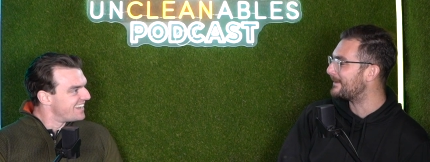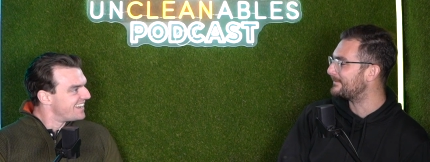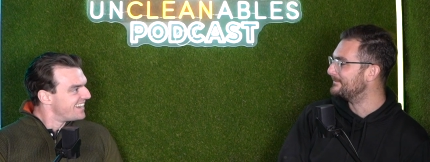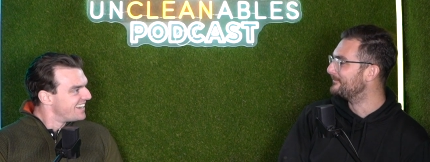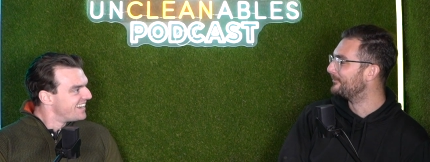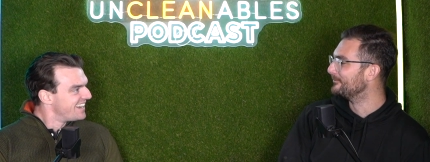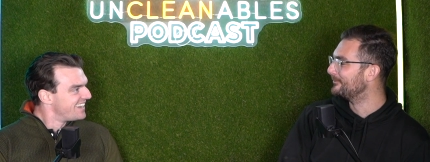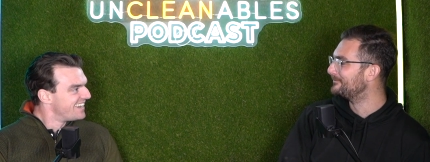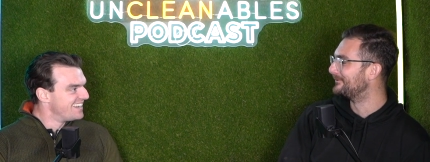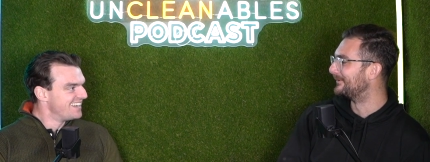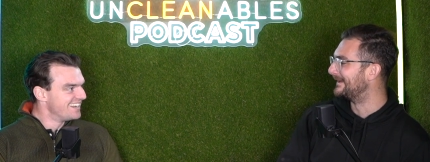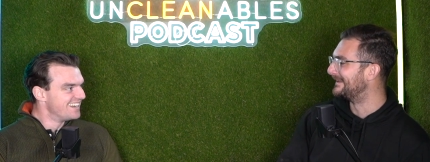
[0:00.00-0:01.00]
Speaker 1: Like, yeah. that'd be more
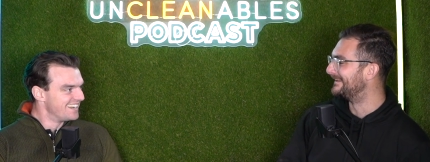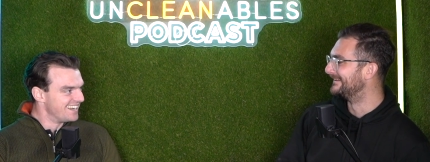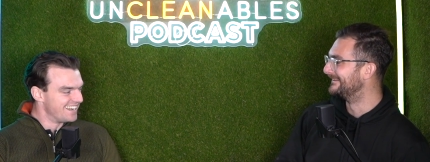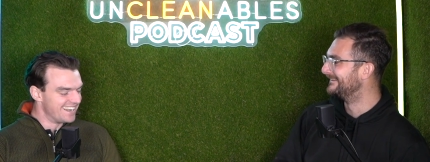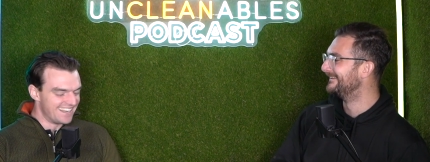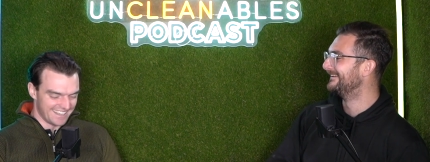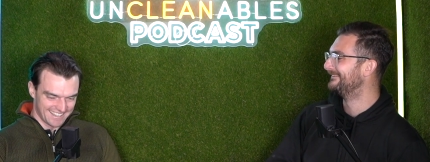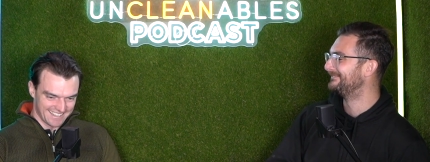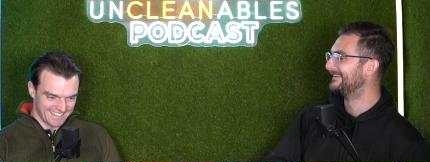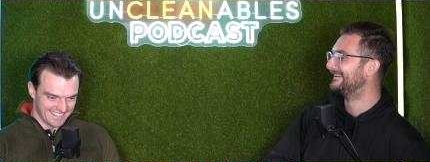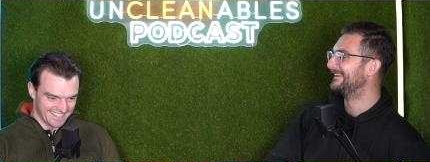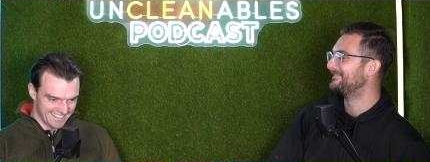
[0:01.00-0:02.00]
Speaker 2: novelty than
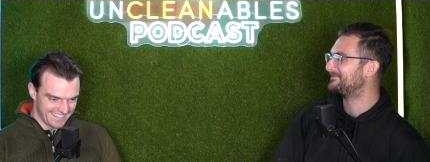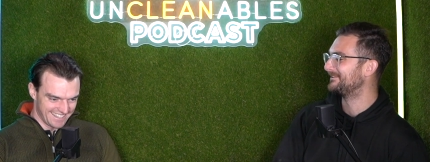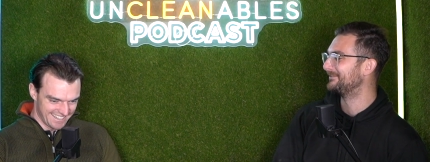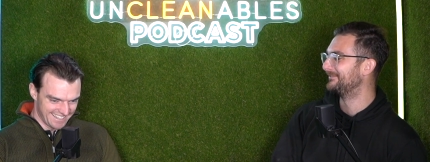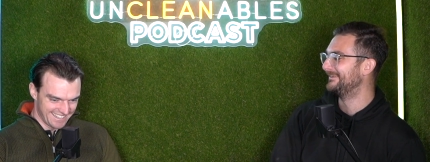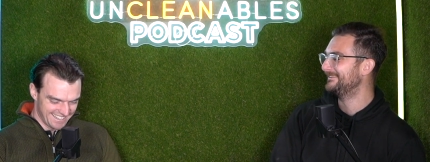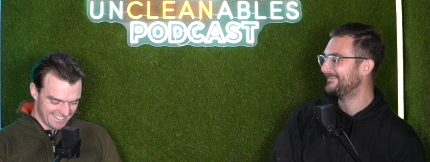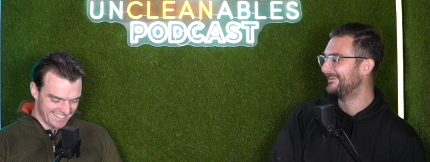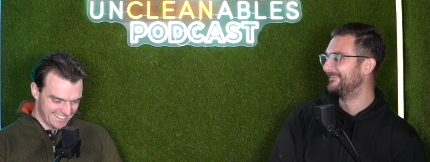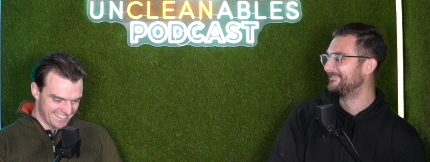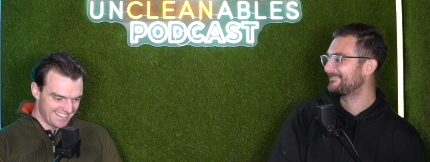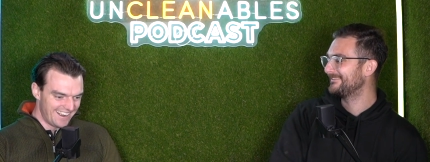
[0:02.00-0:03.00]
having electric
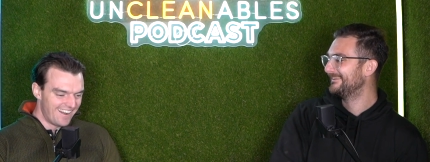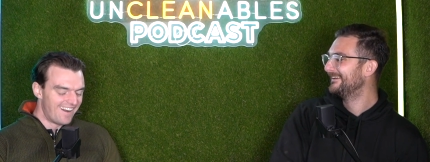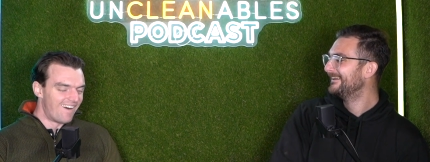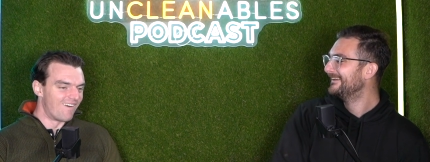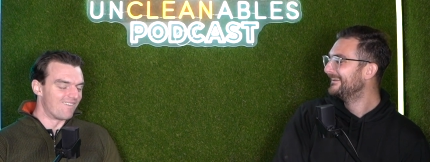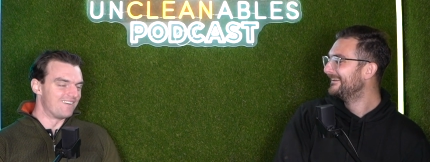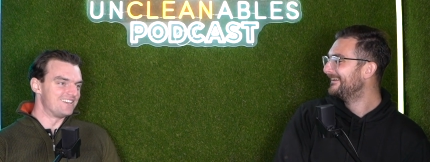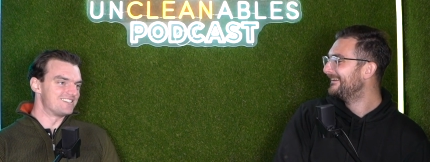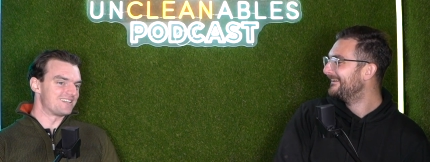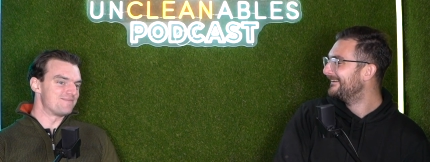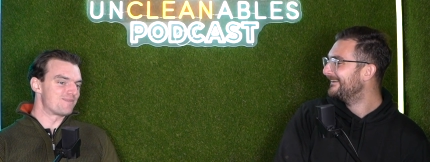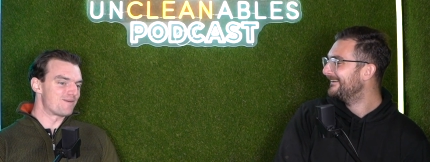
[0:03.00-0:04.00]
windows. Or when
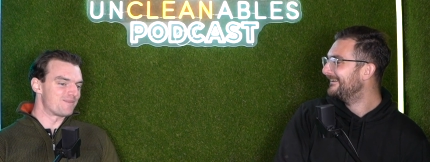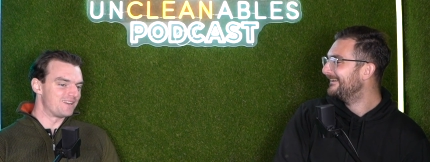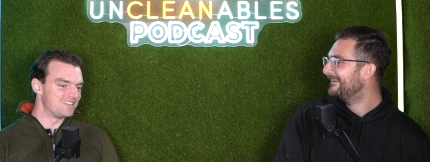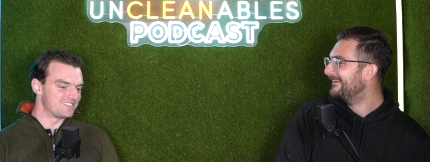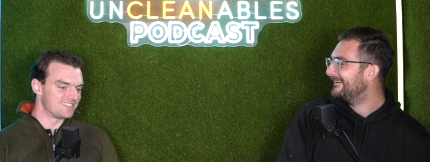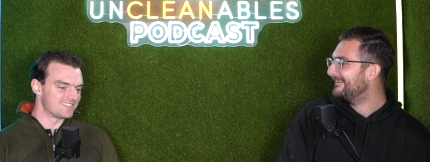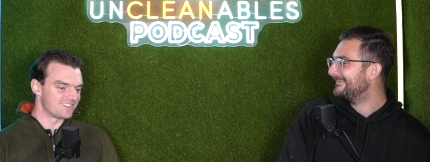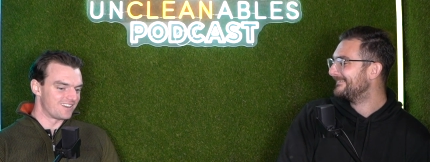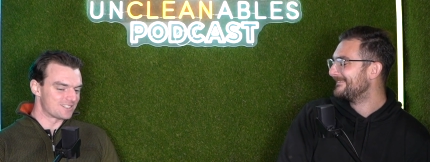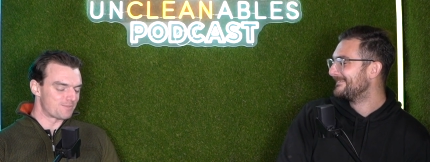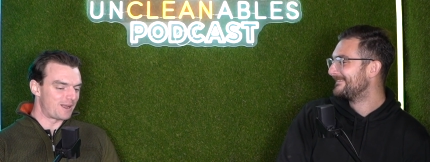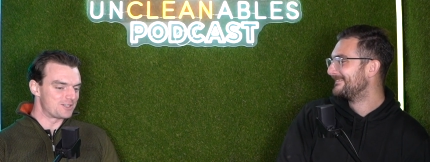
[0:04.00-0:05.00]
you see properties and it's
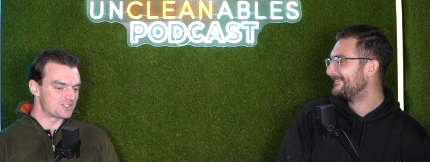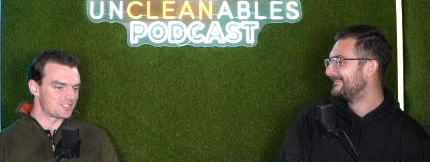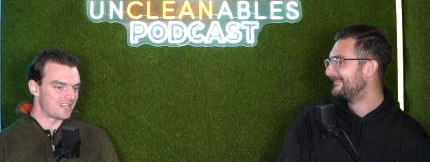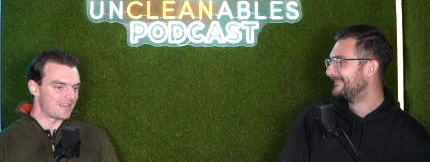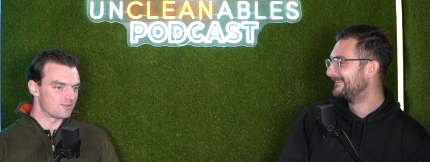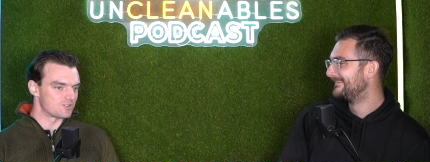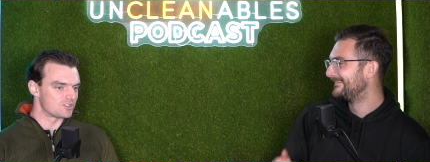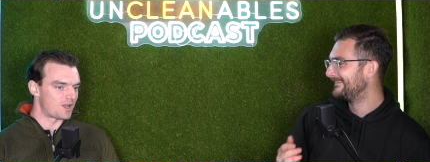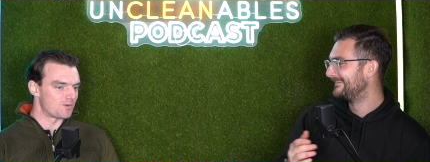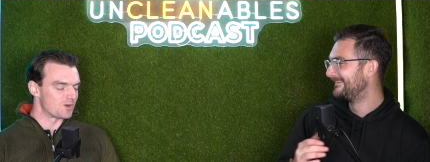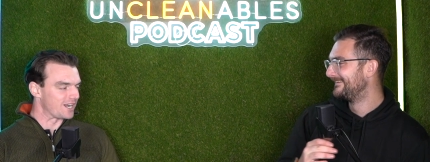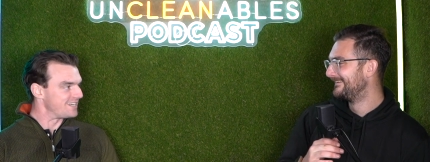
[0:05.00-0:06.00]
like spacious lounge,
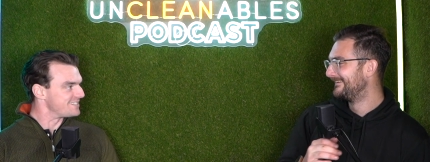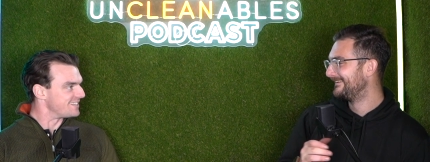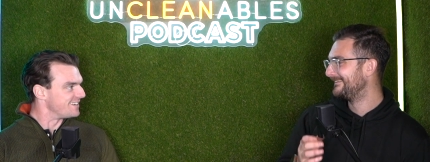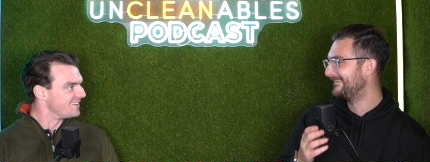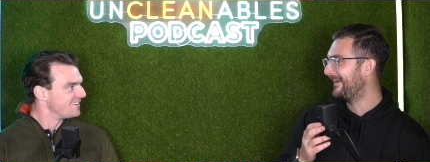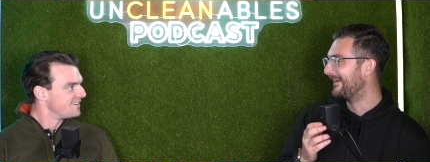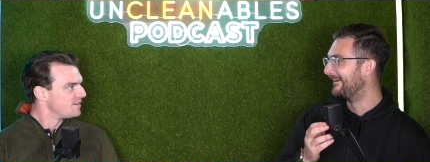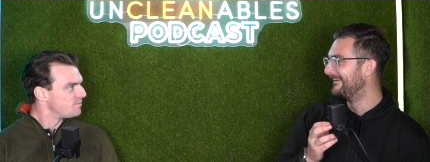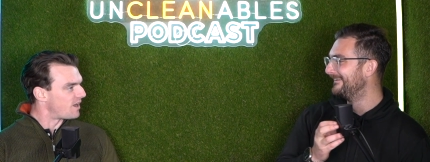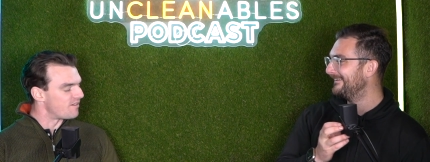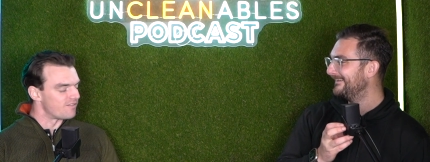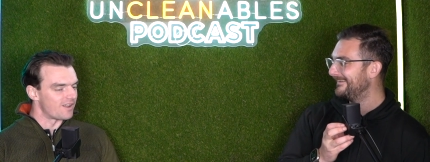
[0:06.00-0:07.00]
double glazing. Yeah,
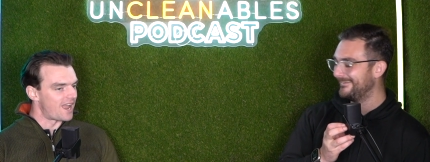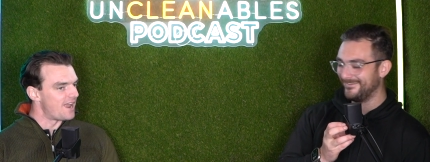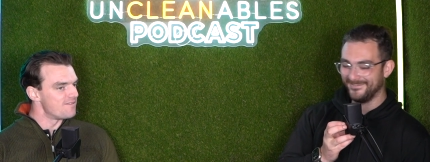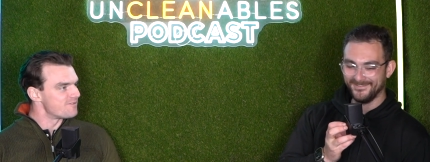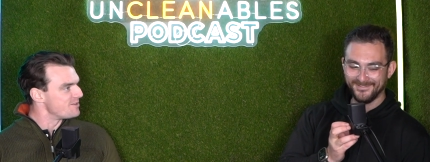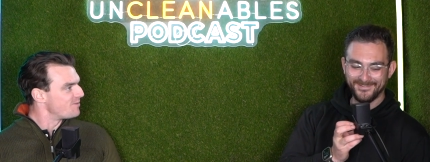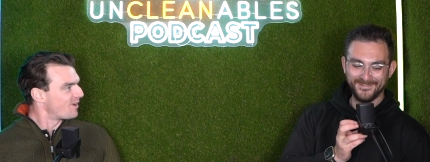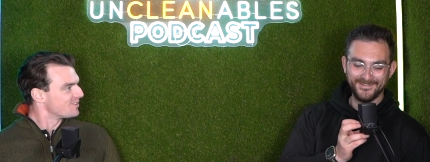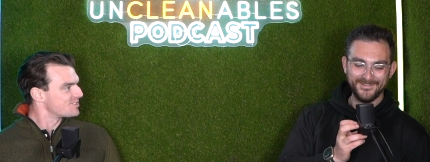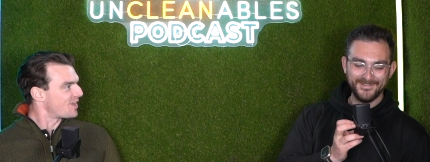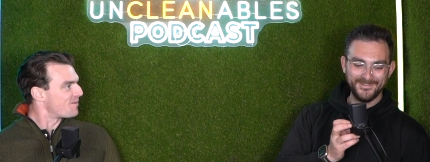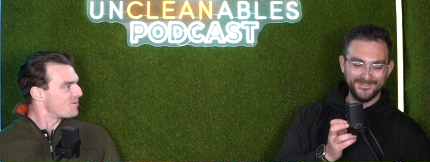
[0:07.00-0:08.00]
bro,
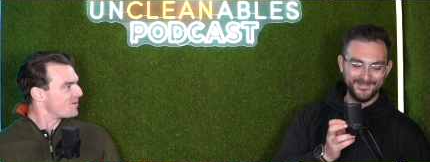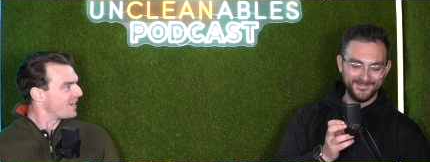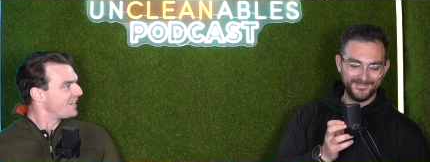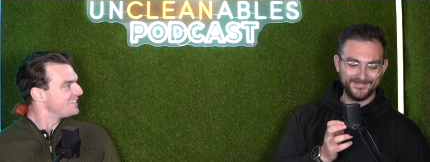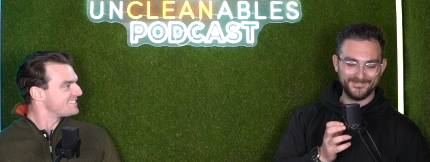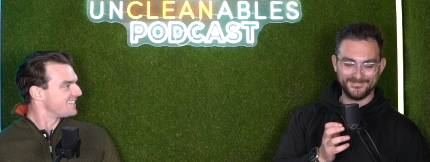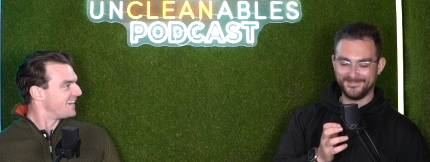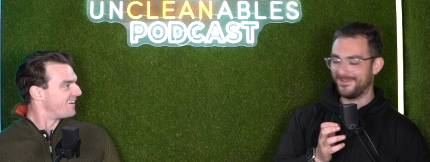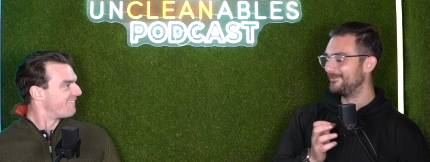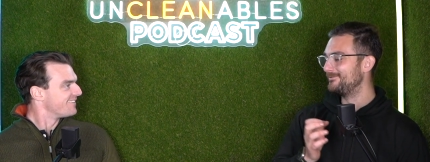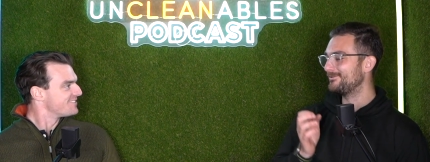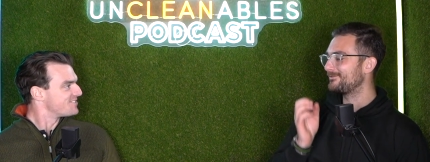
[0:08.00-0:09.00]
everyone's double glazed now.
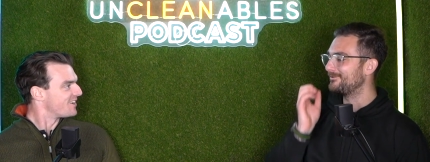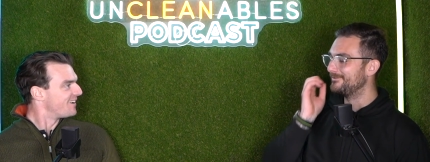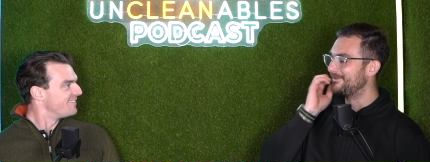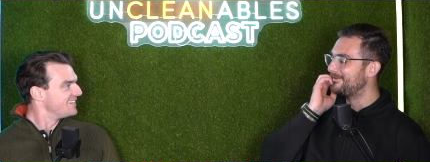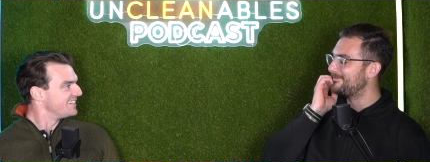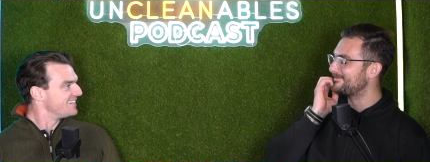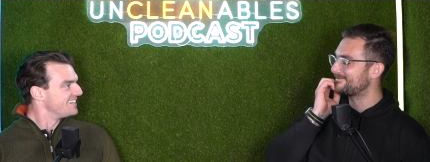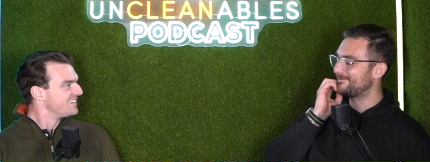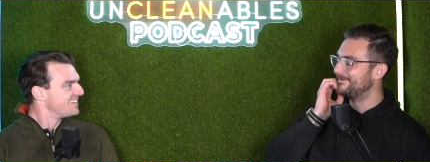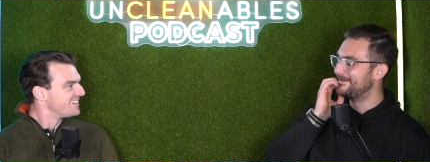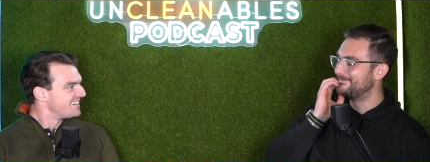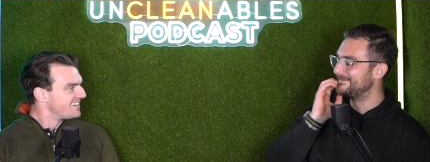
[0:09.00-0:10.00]
Yeah, you just got, You just got